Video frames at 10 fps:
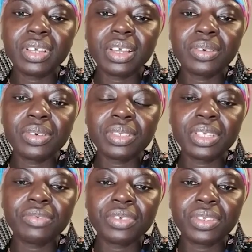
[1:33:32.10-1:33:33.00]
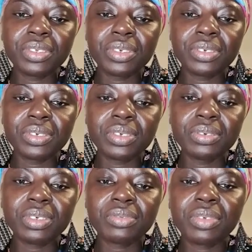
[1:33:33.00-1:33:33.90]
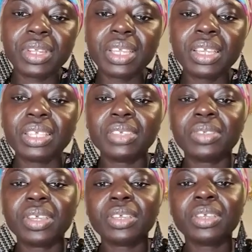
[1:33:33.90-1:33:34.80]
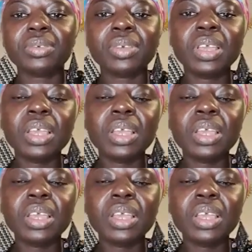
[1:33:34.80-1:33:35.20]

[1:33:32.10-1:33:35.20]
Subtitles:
I watched the video. It was very educative. Thank you.